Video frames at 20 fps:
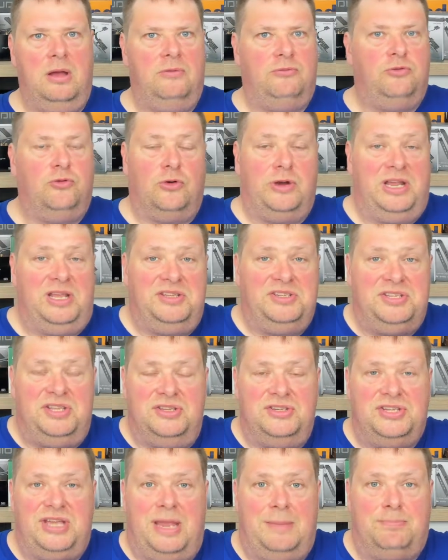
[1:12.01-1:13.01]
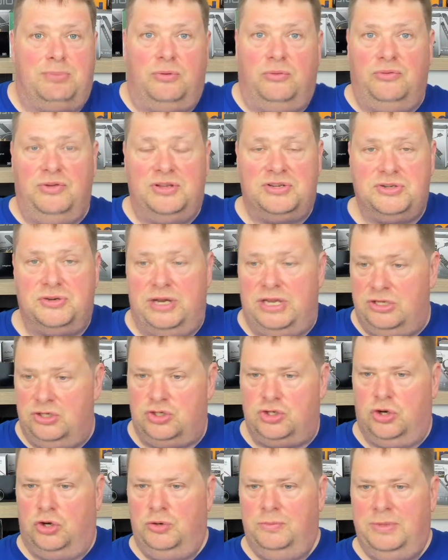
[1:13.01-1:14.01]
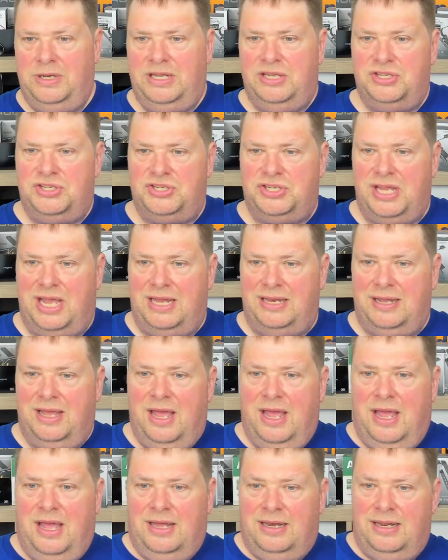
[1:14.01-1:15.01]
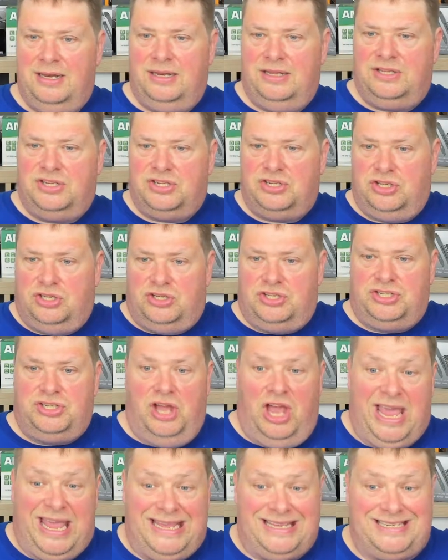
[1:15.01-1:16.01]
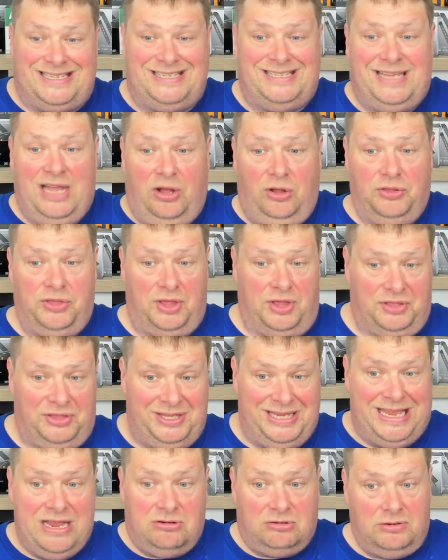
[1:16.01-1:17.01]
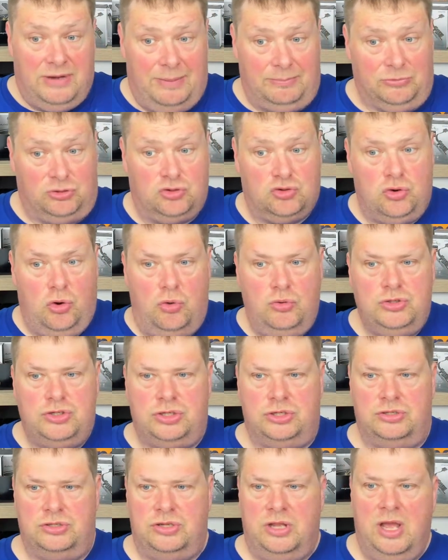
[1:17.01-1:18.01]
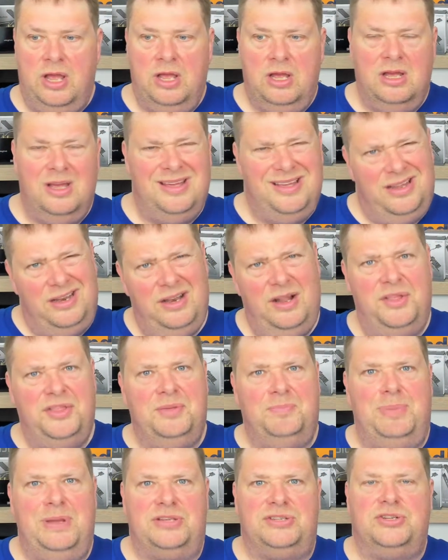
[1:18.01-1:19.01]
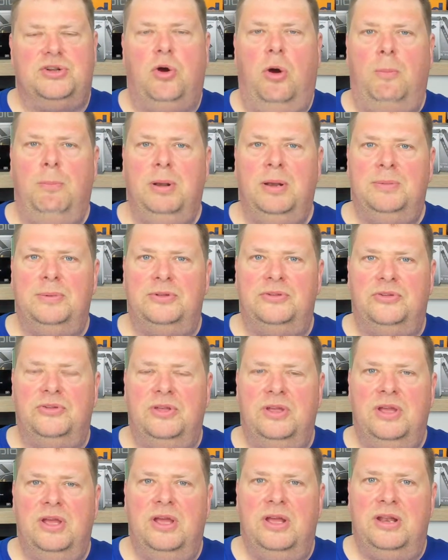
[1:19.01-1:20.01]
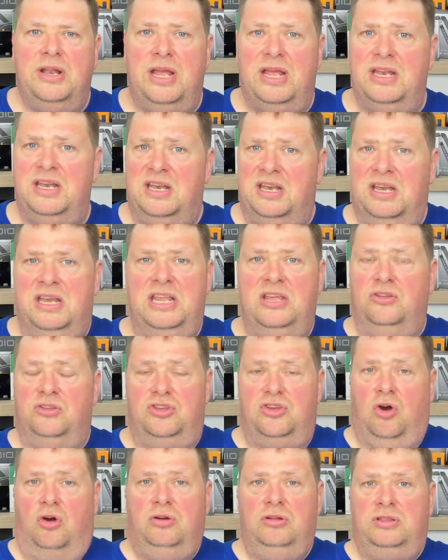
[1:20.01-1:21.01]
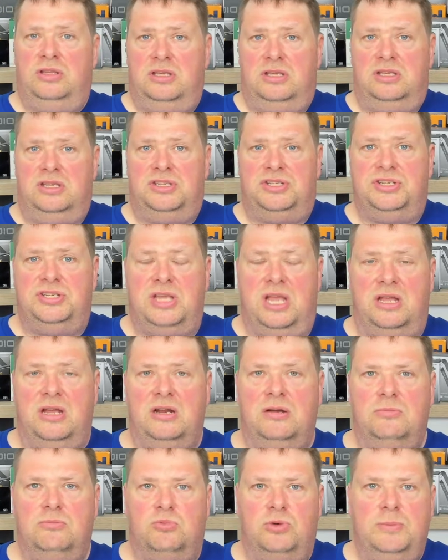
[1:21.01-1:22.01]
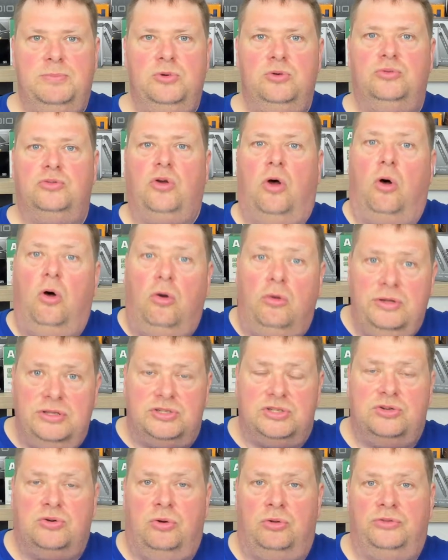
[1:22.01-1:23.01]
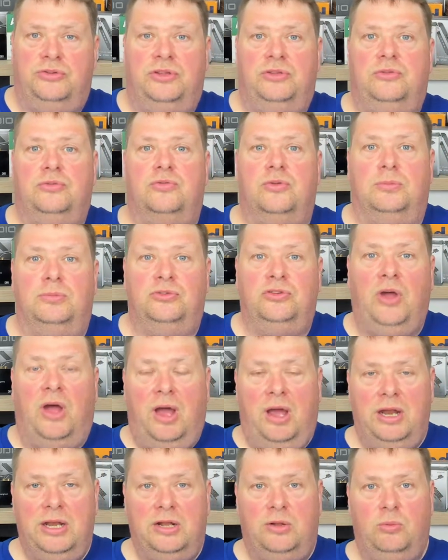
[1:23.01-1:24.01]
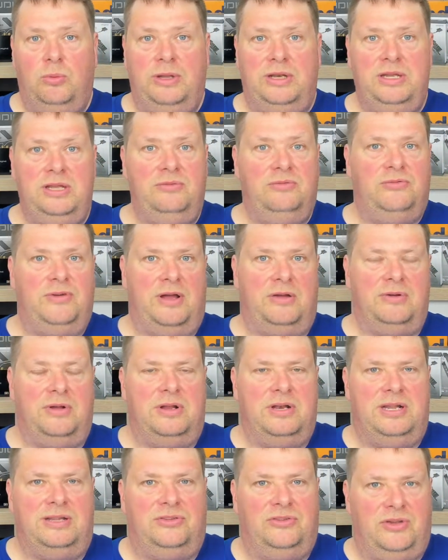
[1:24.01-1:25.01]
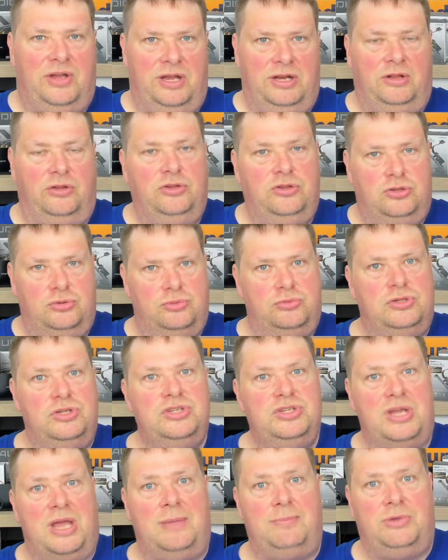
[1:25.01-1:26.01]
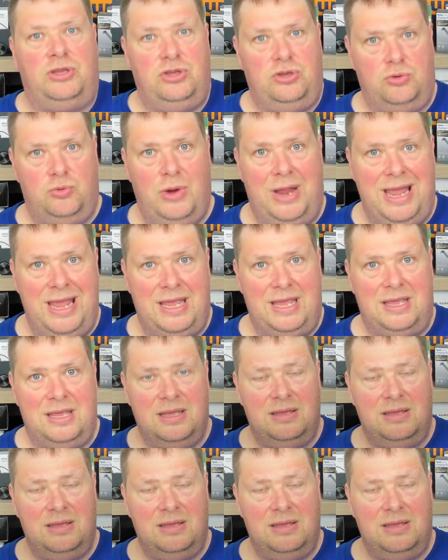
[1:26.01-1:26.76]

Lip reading: For instance, a professor in Germany said that it's a stealth DRM Trojan. Not the best compliment. And Neil Young, the singer, removed all its content from Tidal when he found out that Tidal uses MQA.